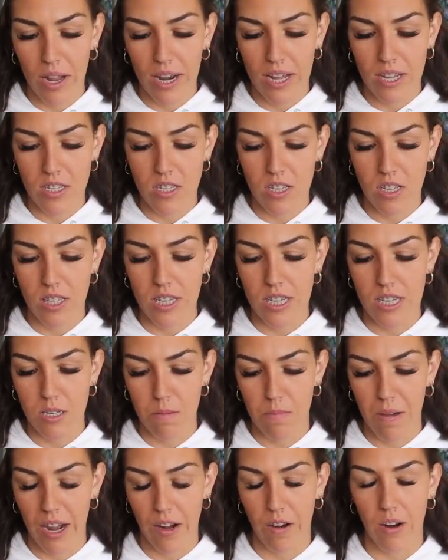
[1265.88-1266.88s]
what else could lead
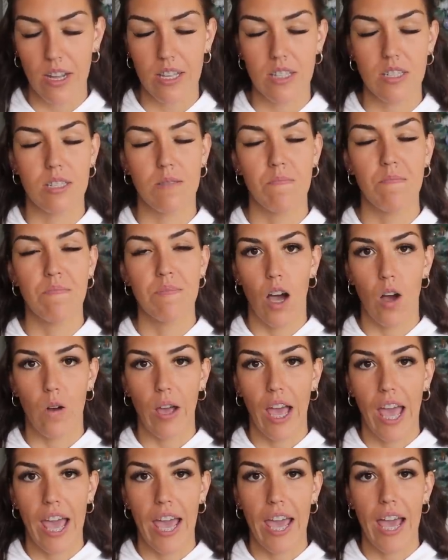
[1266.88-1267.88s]
to migraines?
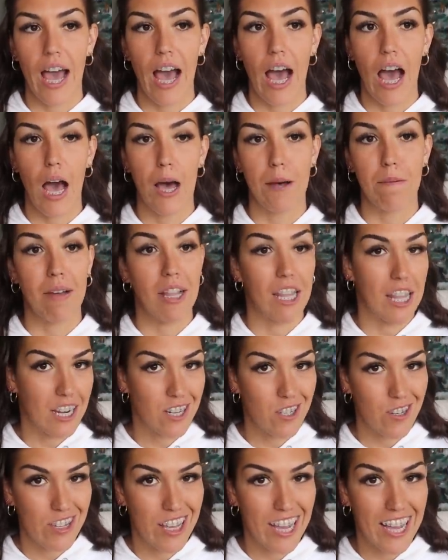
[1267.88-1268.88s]
Okay,
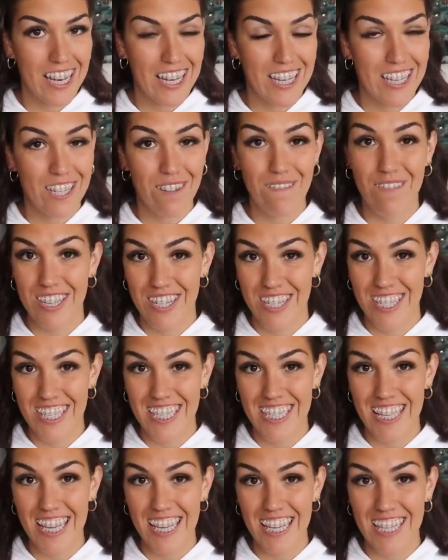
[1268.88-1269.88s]
electrolyte
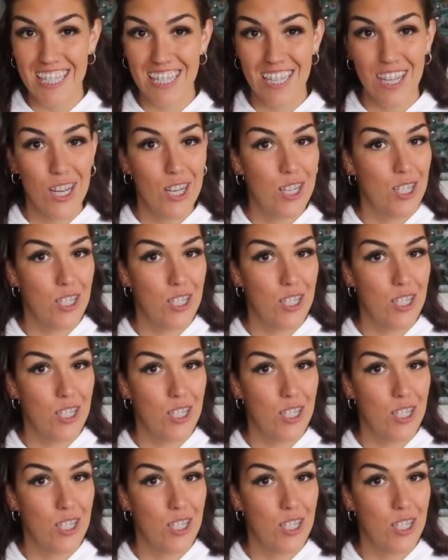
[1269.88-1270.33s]
deficiencies,